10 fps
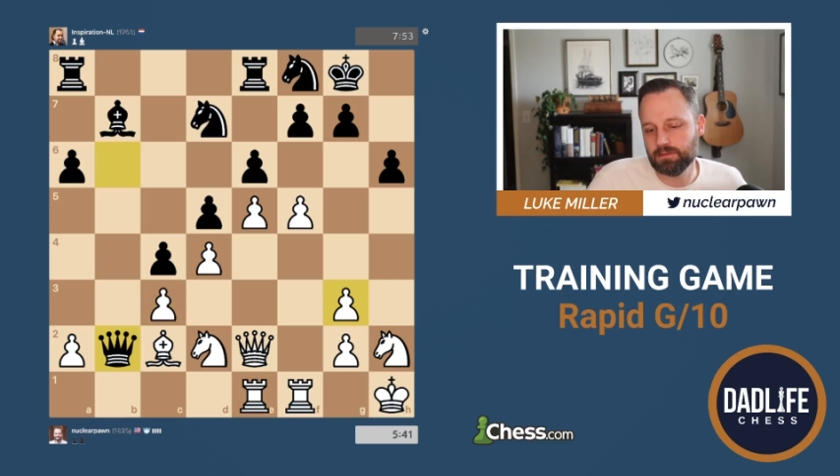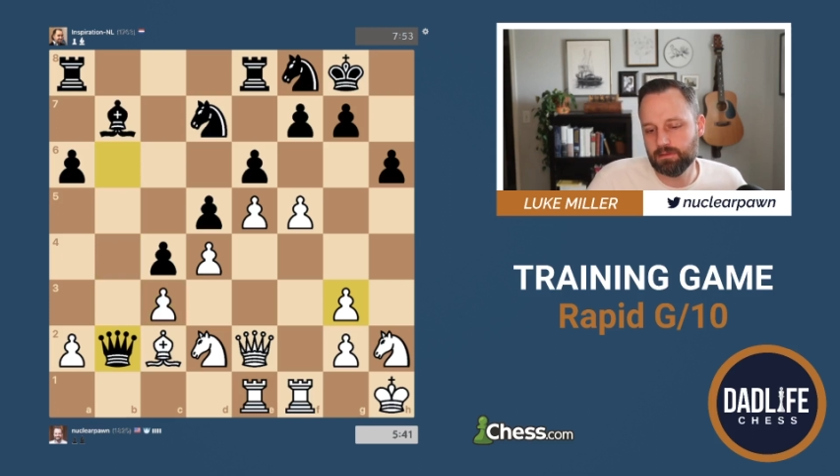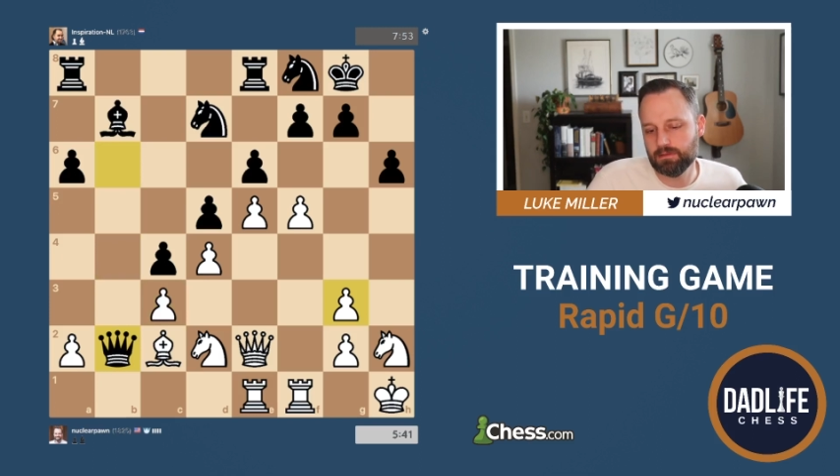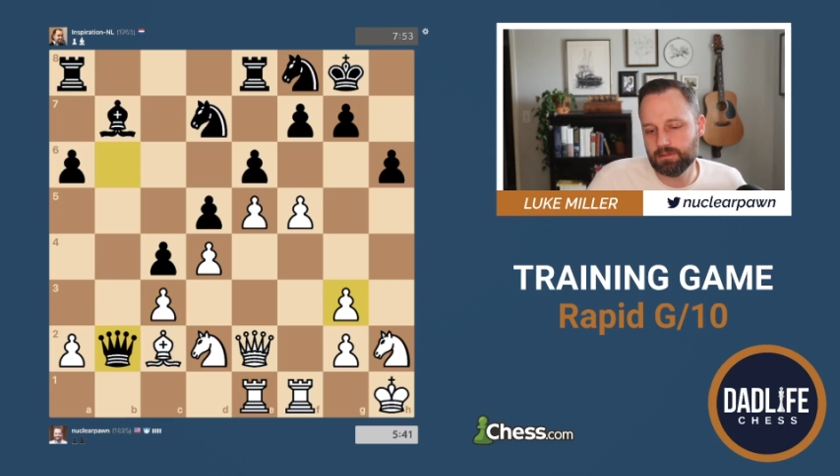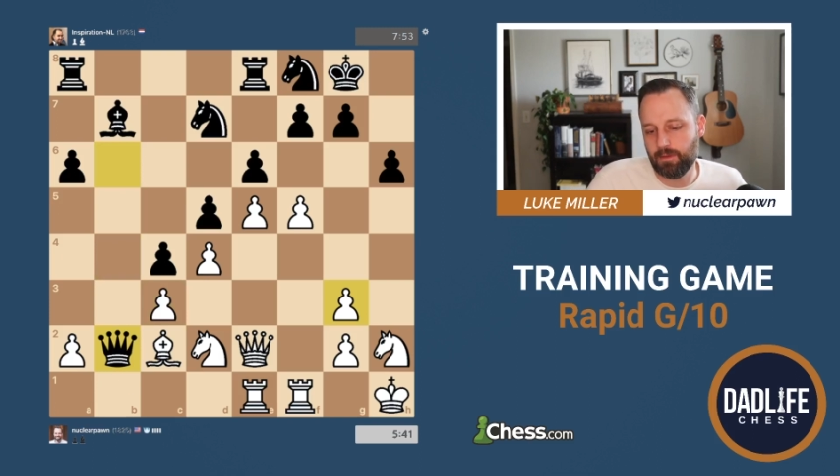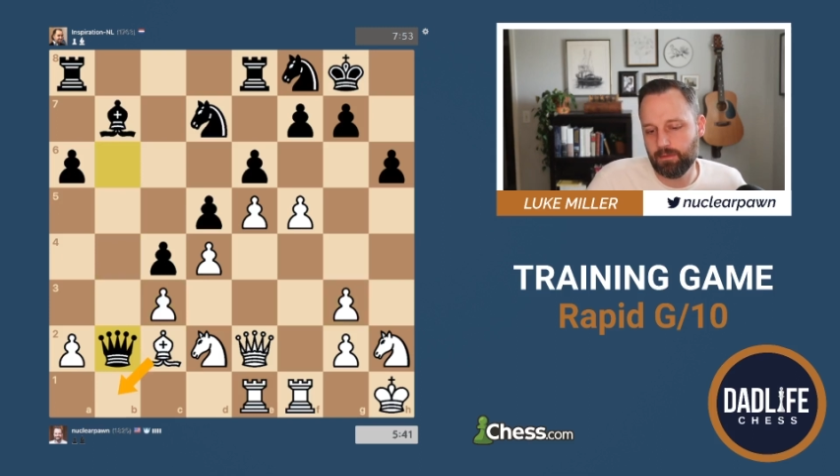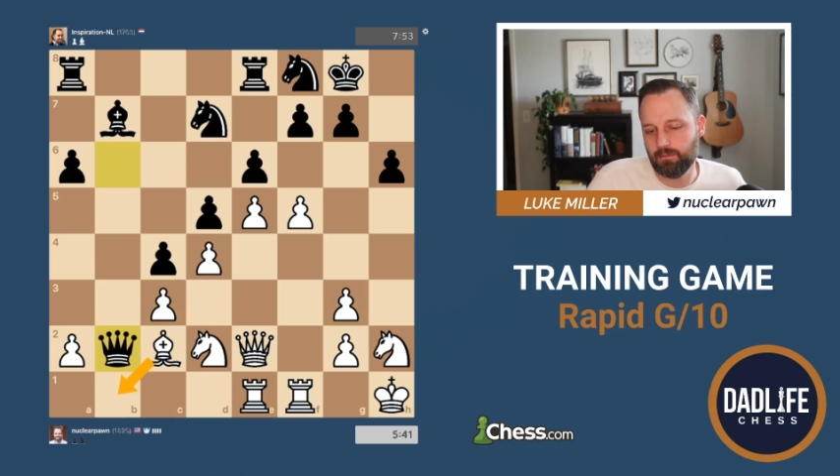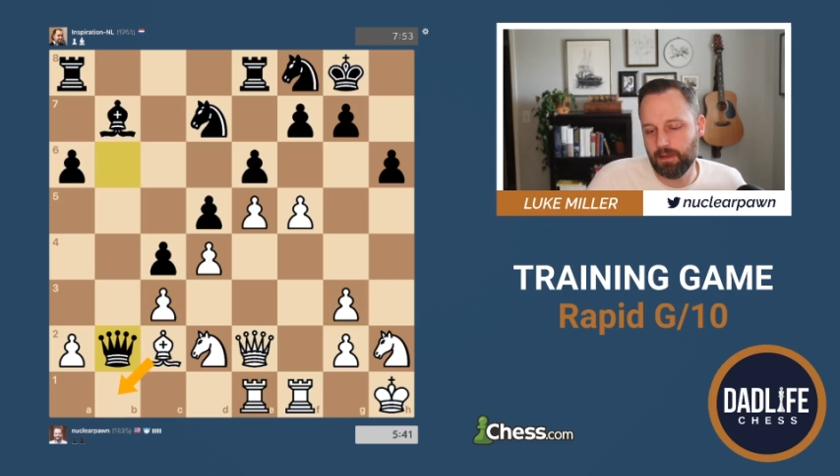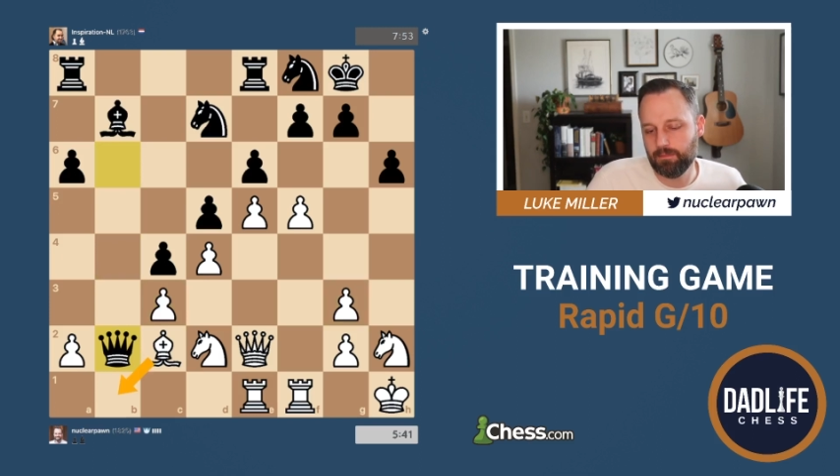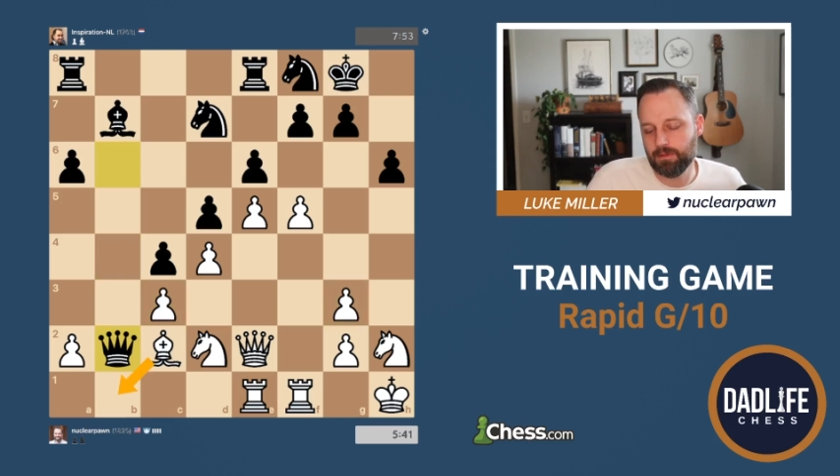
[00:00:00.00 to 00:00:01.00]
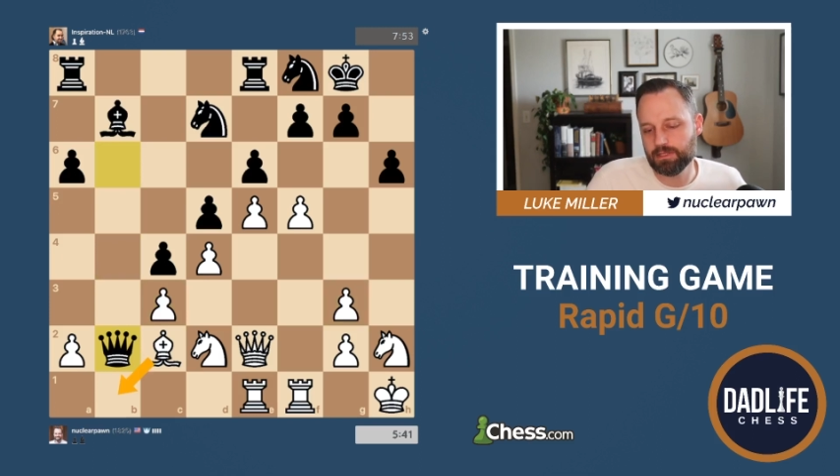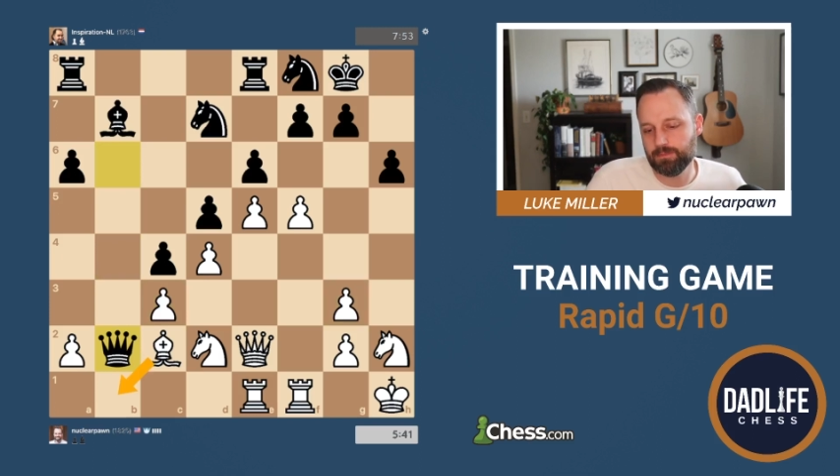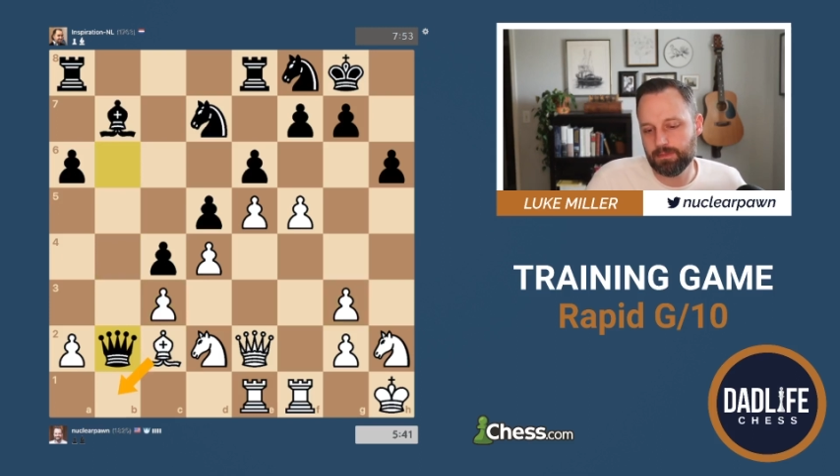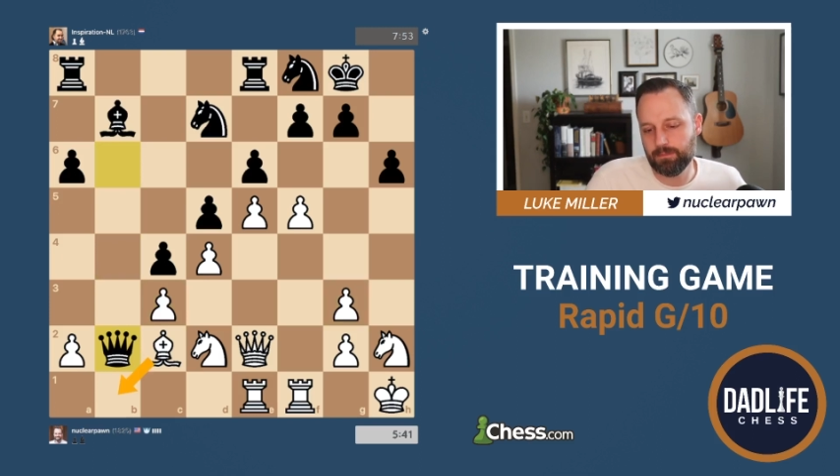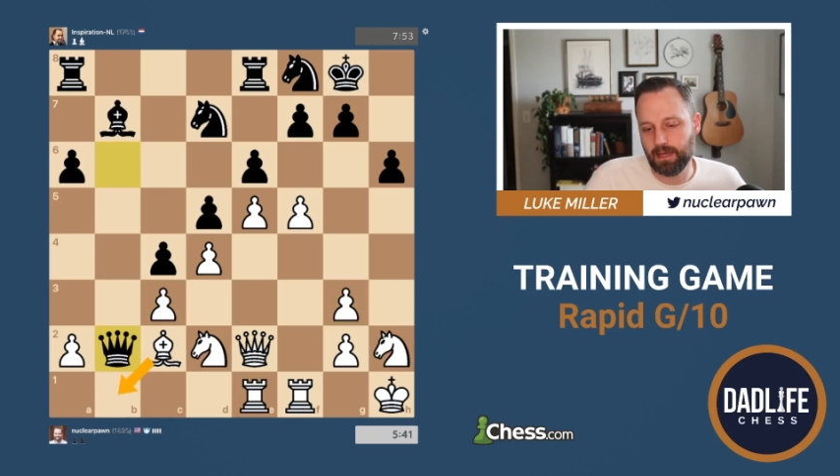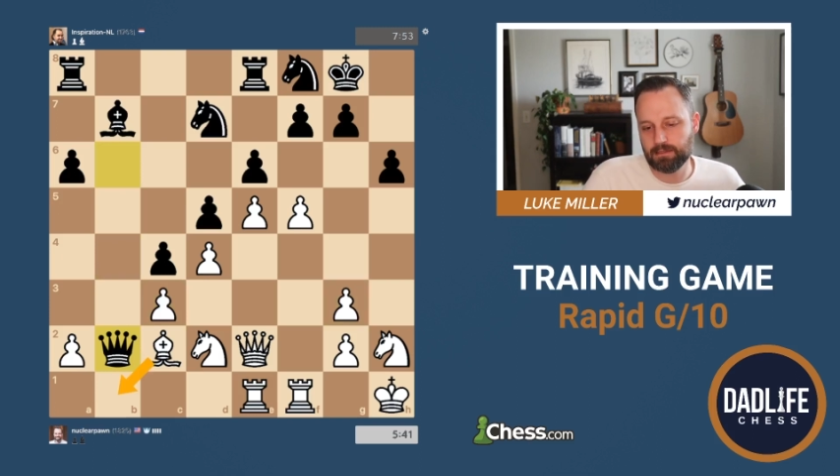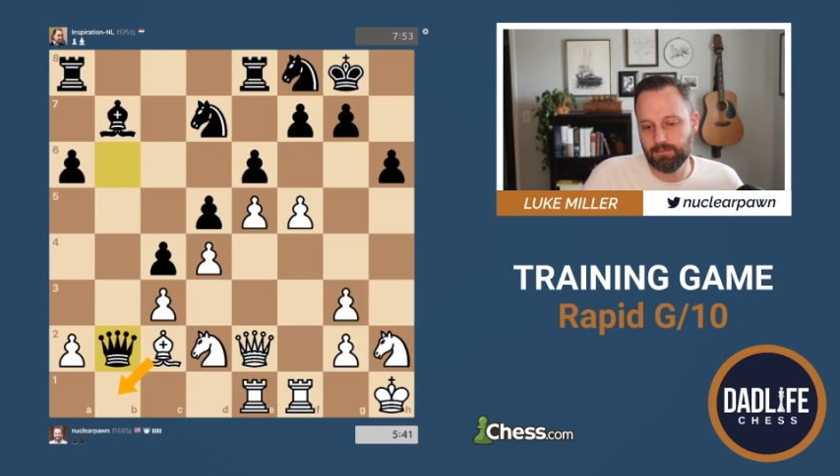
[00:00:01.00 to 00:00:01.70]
dropping my bishop back to